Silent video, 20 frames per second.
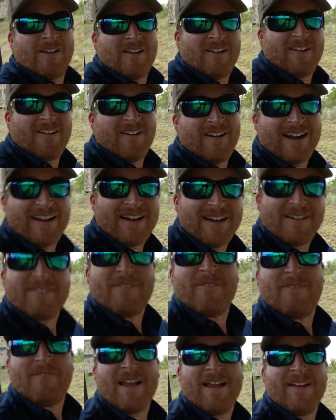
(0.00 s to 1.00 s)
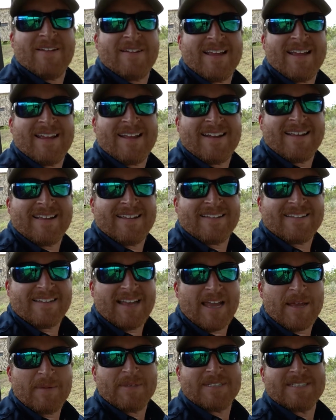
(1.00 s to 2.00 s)
All right, Found Danny,
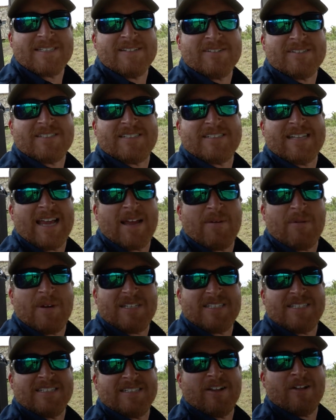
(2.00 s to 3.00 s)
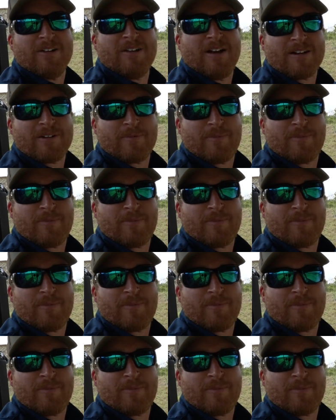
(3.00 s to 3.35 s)
gave him his little sandwich, his little Dr.